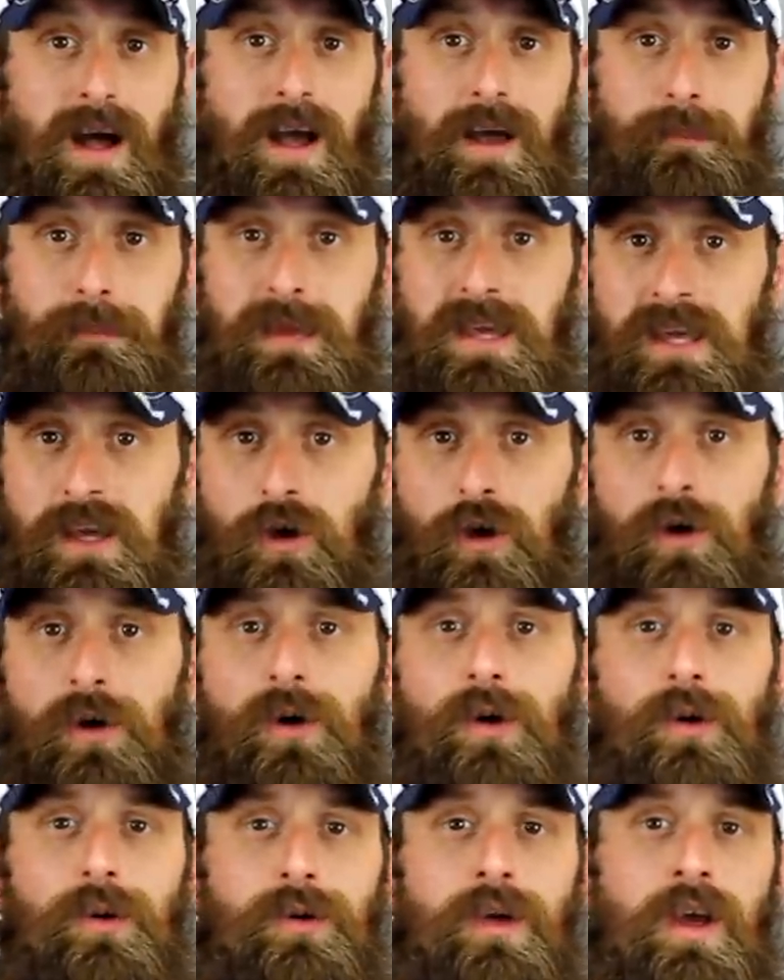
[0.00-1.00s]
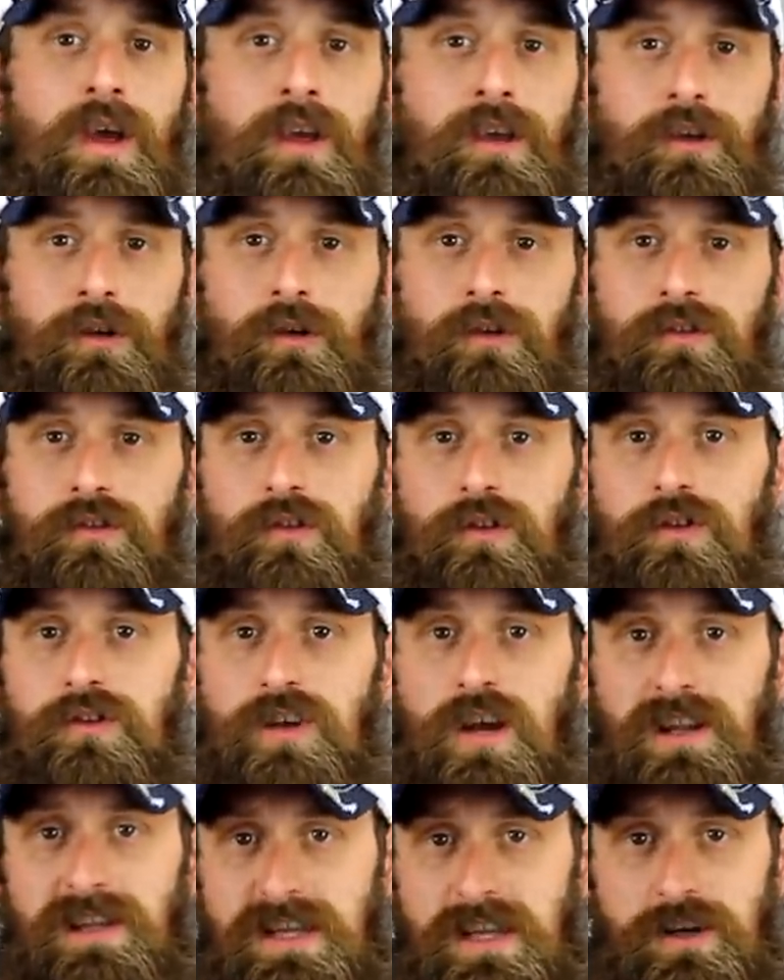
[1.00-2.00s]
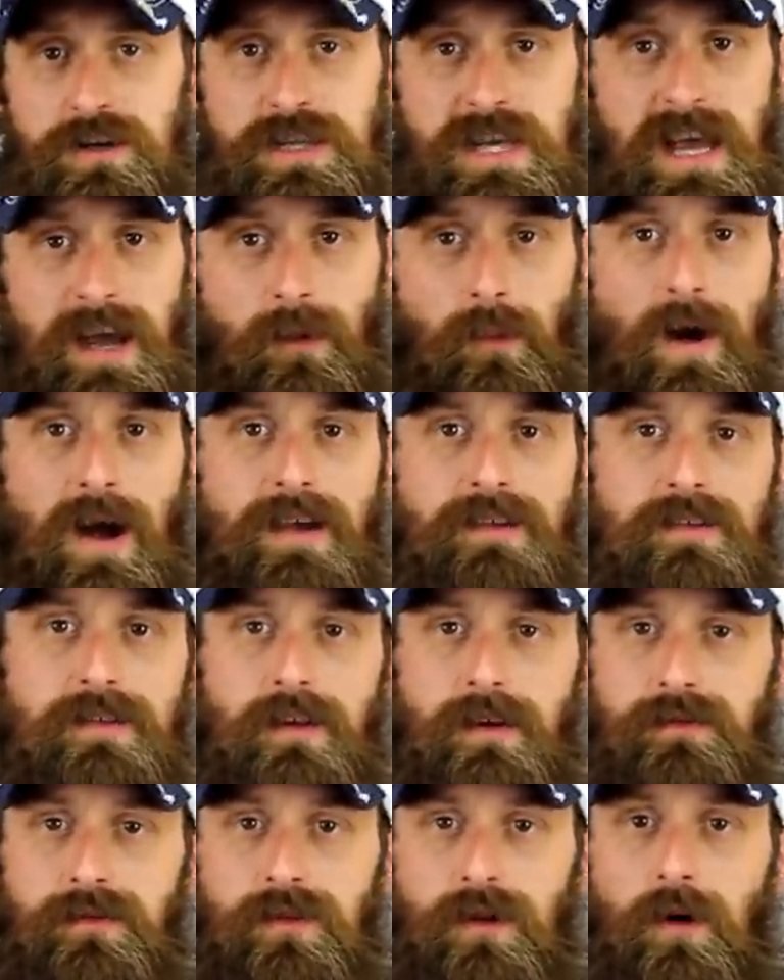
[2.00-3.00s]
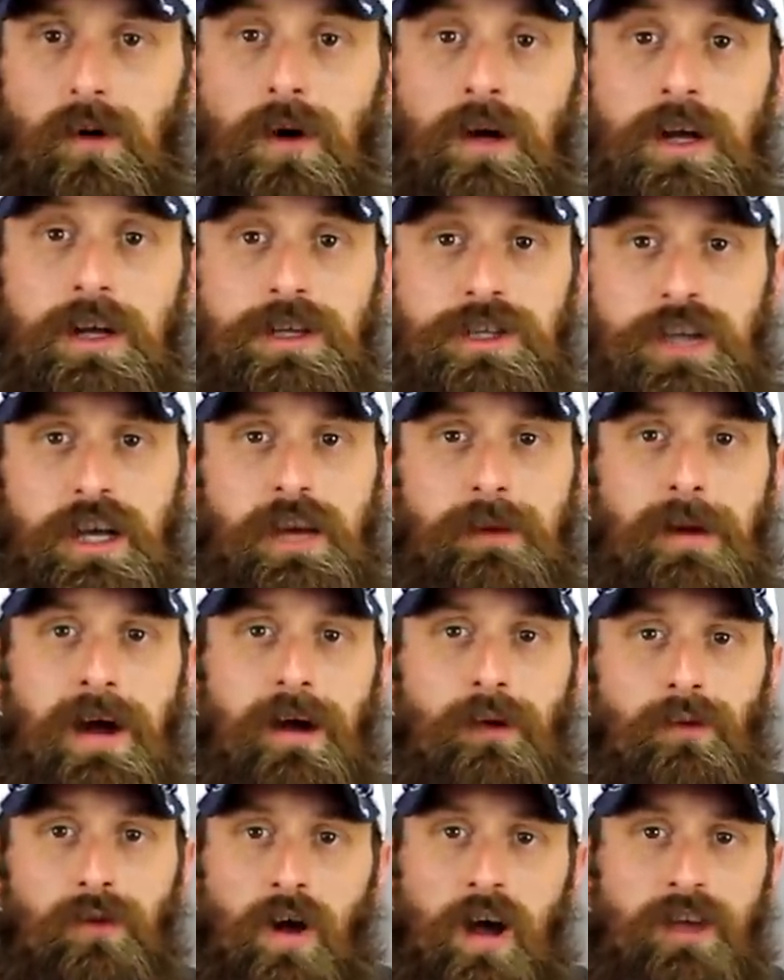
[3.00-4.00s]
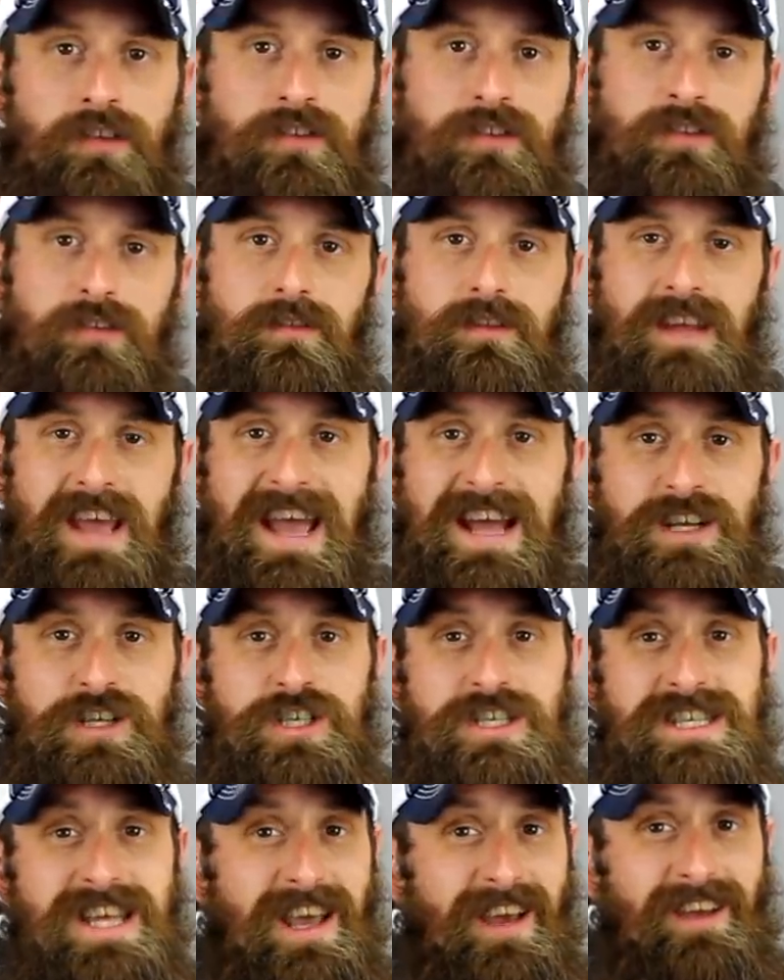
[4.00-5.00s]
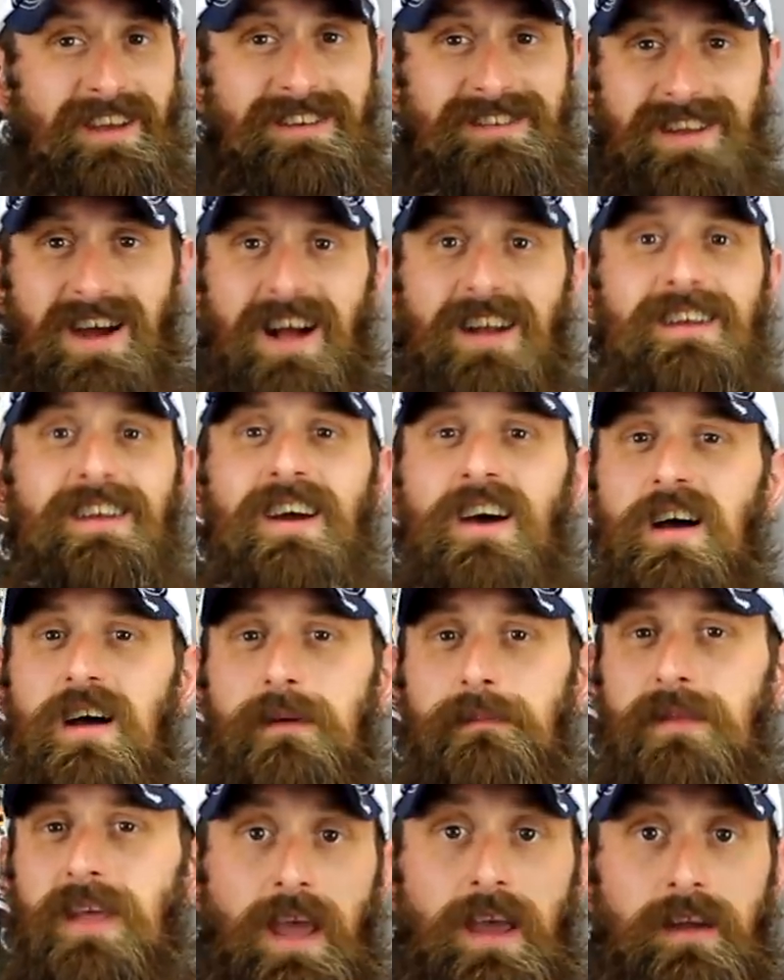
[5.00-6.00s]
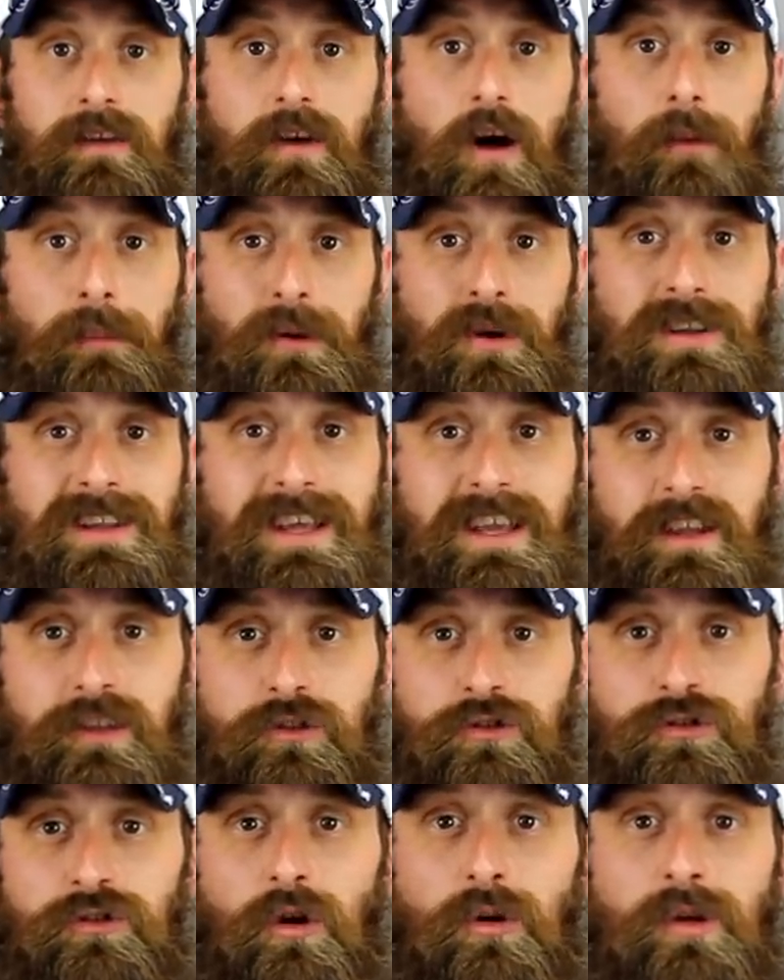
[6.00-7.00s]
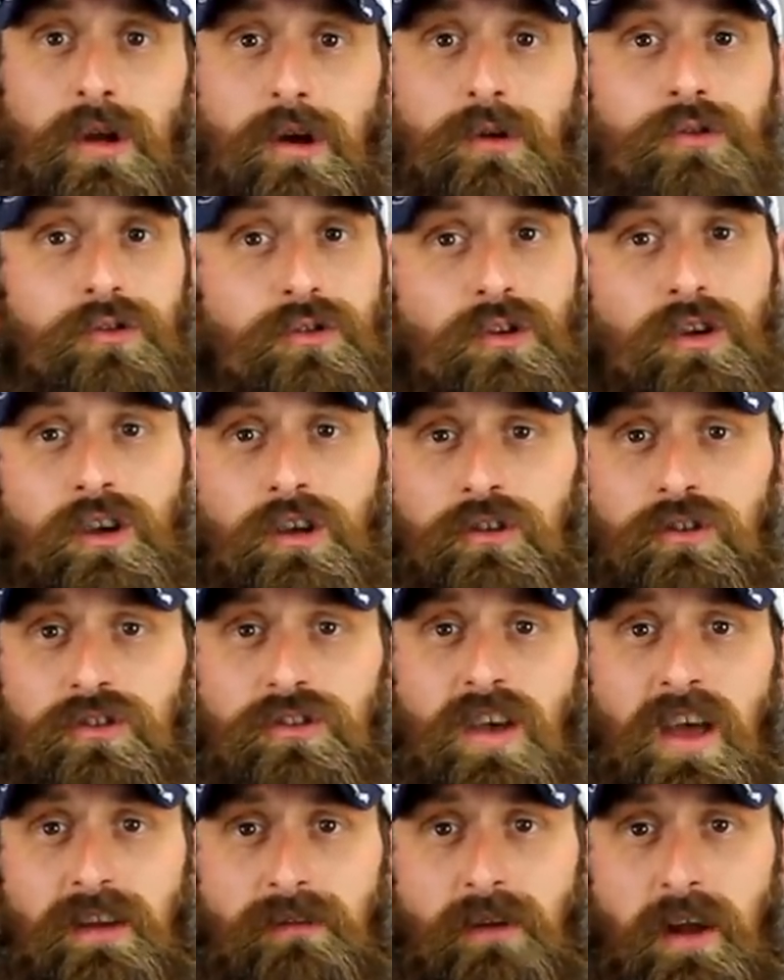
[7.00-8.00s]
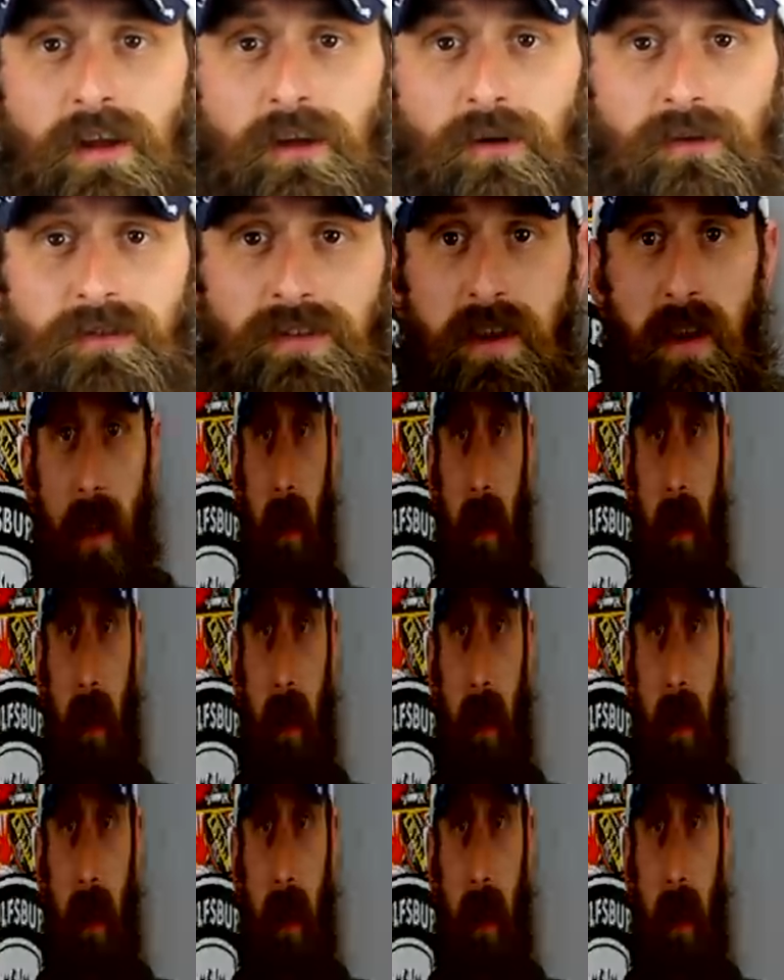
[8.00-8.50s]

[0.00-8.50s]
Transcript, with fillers: by P code, you can search on their DIY stuff. So check them out, Ross-Tech.com, and I'll put a link in the show notes so you can just head right over